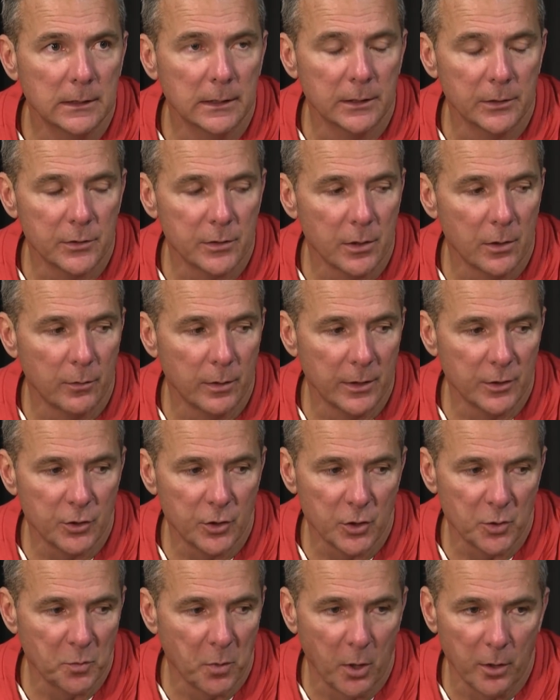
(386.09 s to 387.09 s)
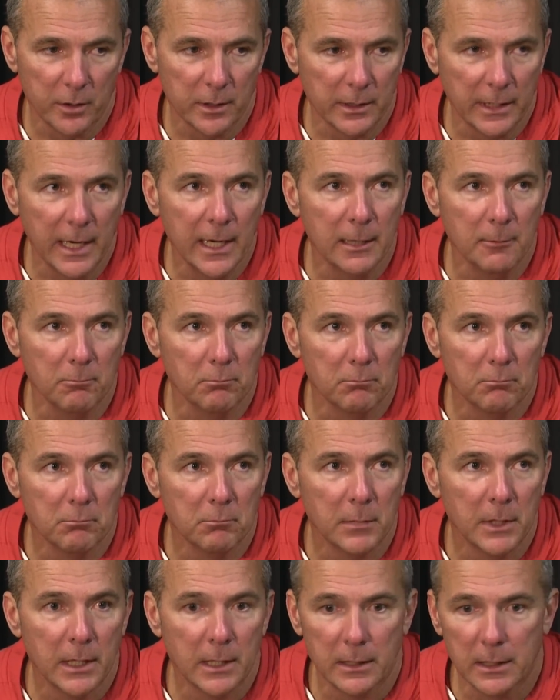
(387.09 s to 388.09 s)
And so that's just part of the game.
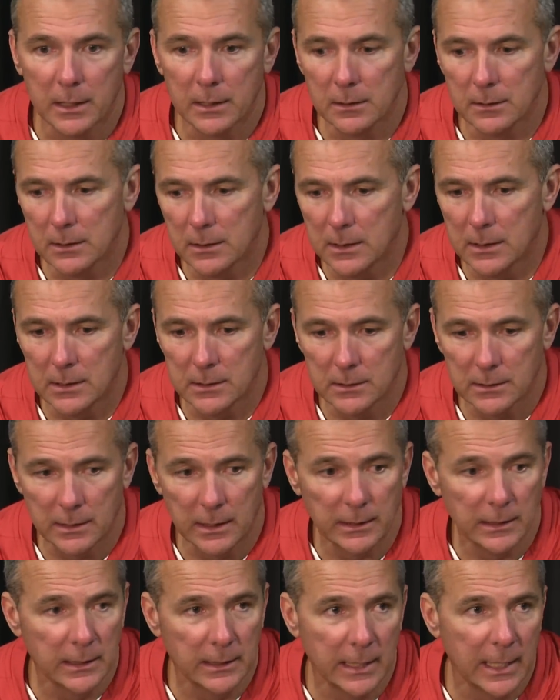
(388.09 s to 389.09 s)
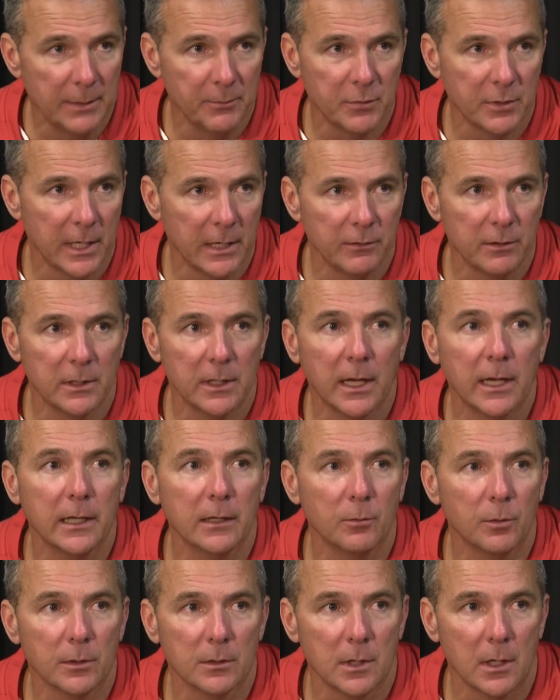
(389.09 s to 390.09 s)
And then uh, kicking game saved the
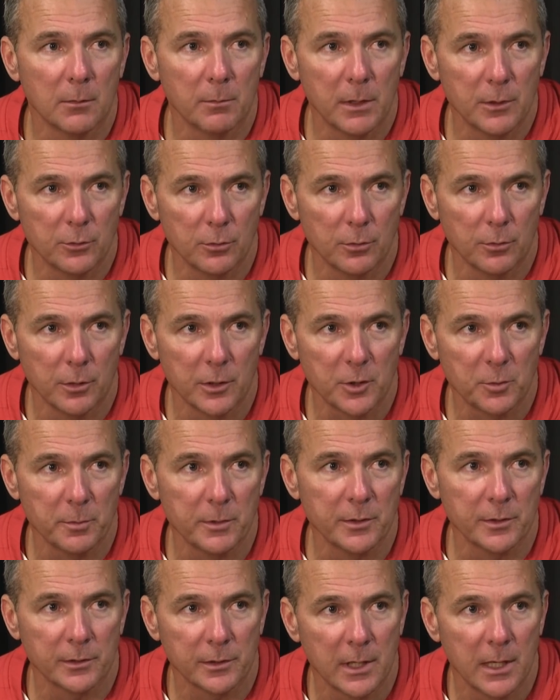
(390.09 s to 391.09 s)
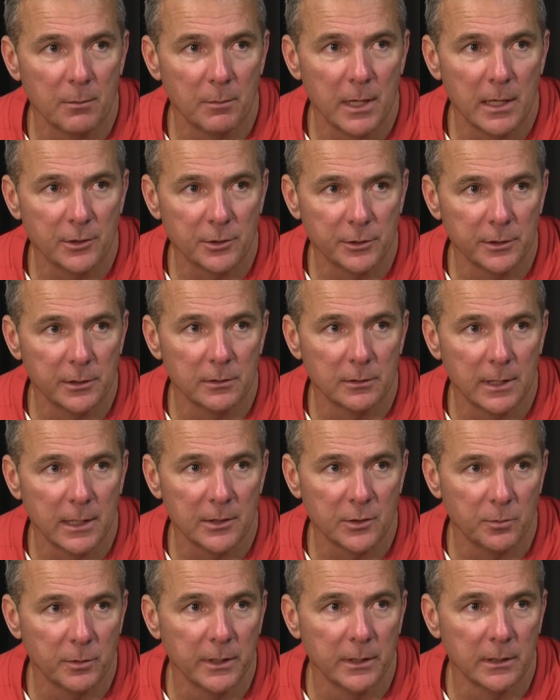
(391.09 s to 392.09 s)
day. We are talking about Drue Chrisman this time last year,
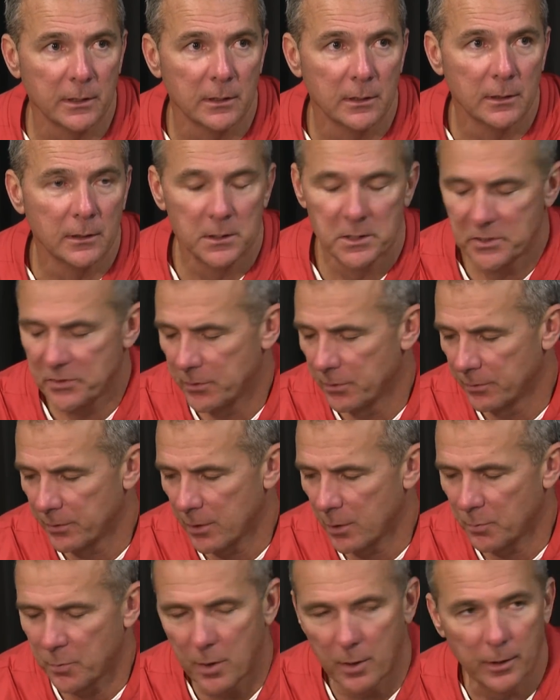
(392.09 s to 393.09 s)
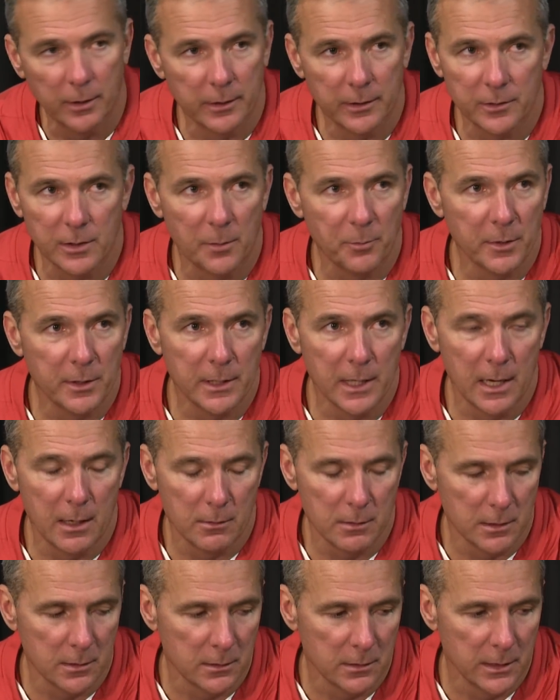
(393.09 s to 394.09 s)
last week. So it's all part. It's up and
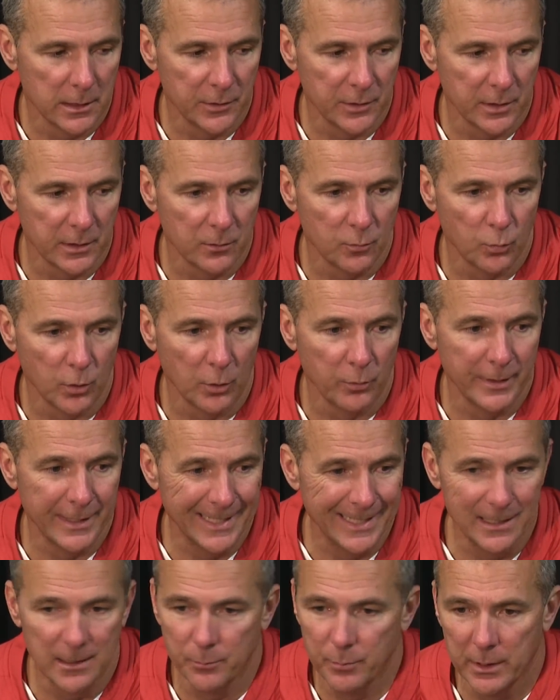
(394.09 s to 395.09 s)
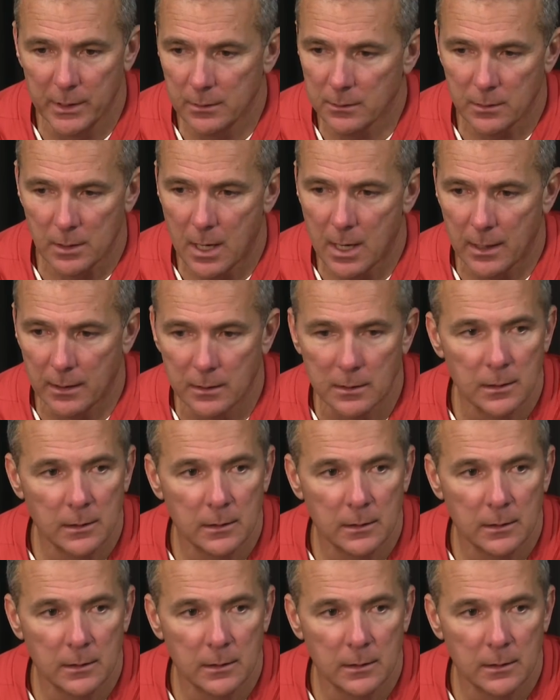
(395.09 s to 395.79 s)
down. And is it where we need to be? It's not.